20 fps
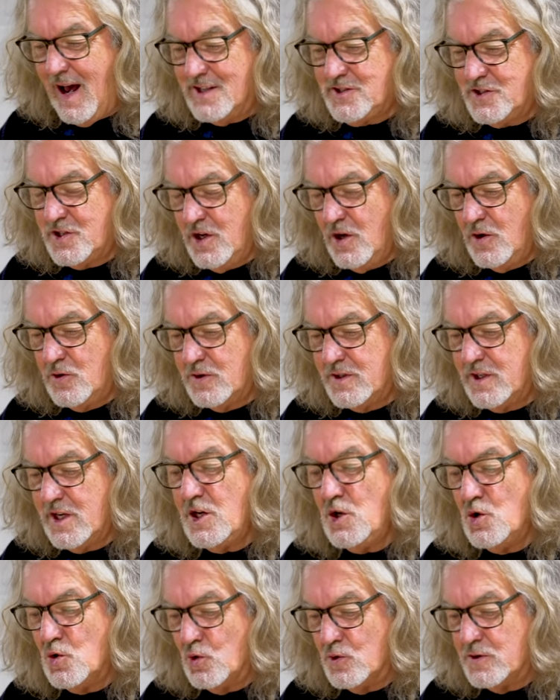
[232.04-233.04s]
Asio
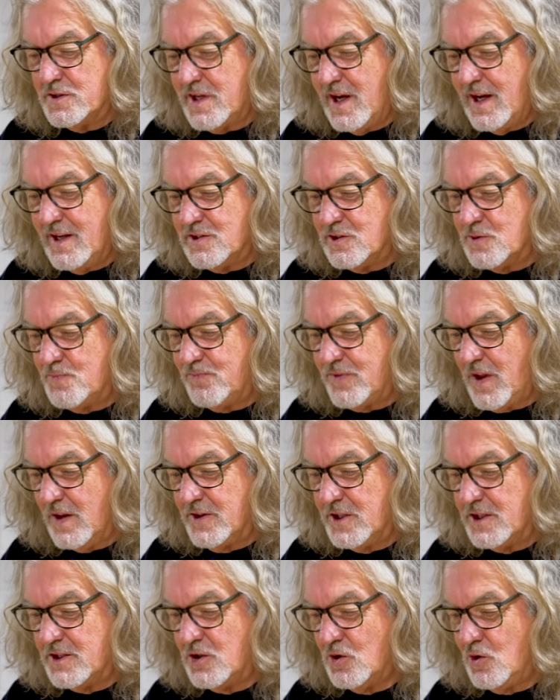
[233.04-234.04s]
Q says,
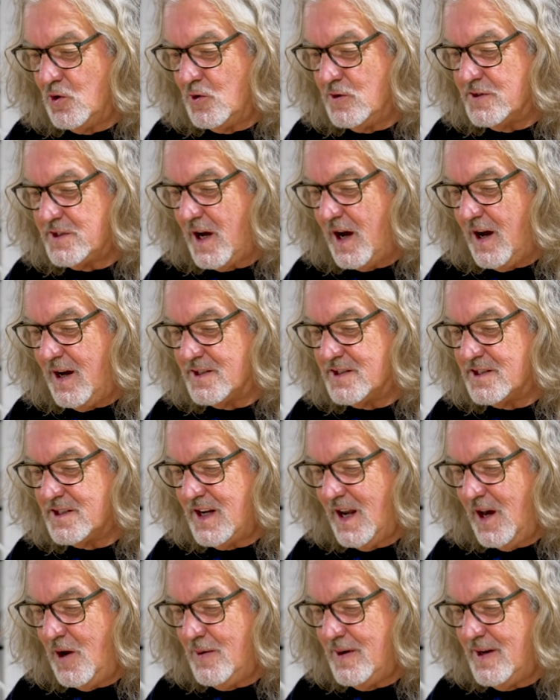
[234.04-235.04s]
the doors are
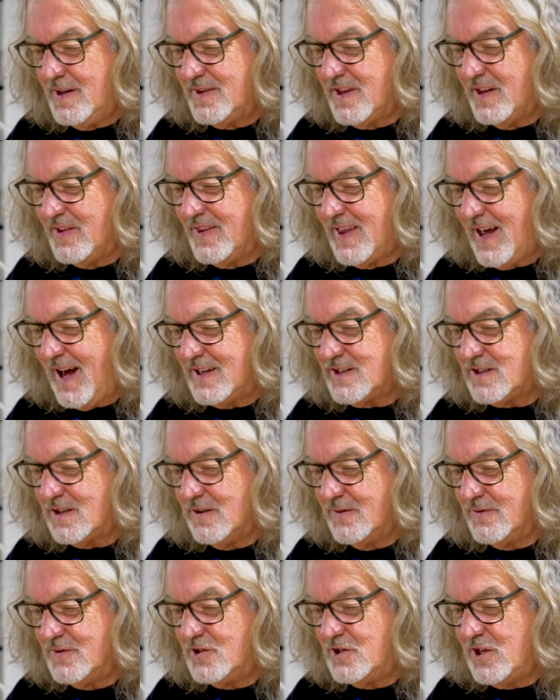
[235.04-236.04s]
slower than that
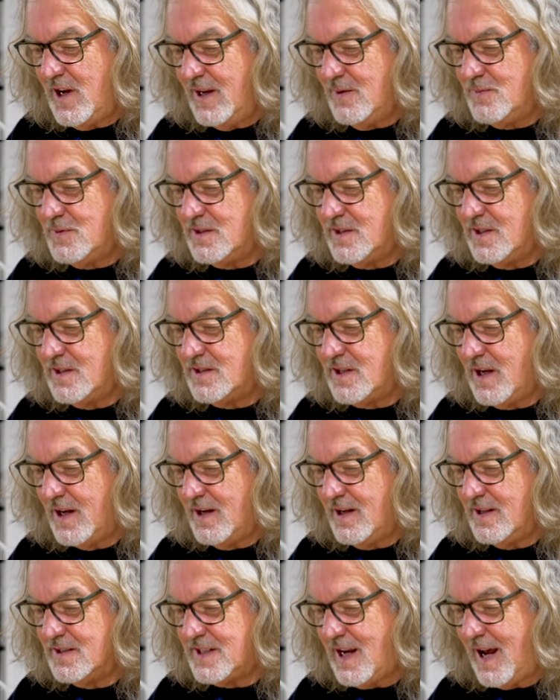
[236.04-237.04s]
of James's
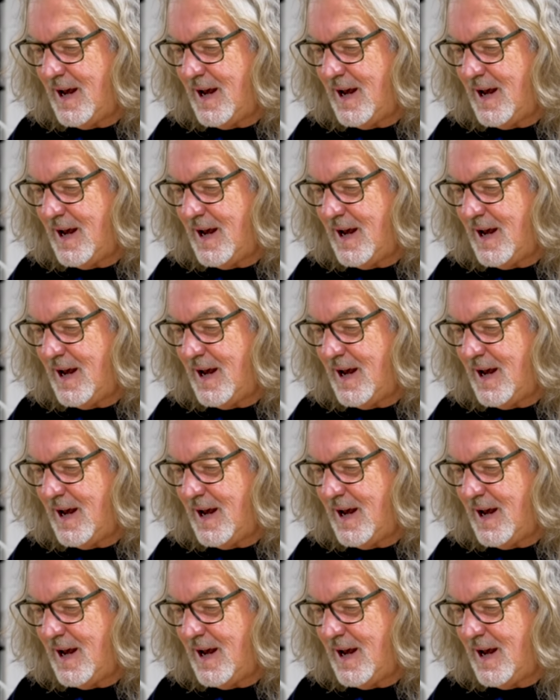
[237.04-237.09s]
hearse